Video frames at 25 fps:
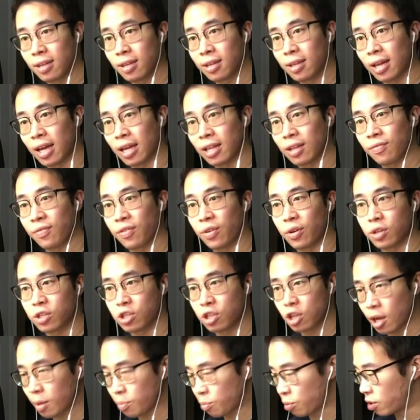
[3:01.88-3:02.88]
at the very
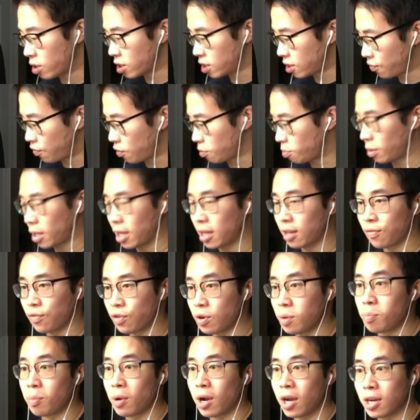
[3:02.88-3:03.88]
top. Whereas if you play at the
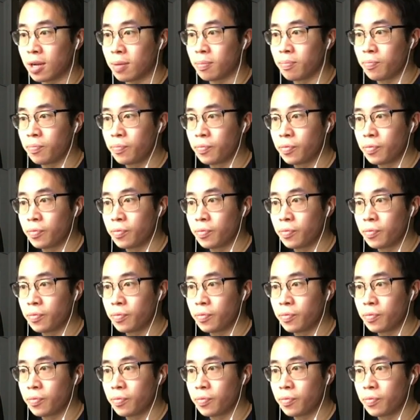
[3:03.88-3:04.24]
very bottom,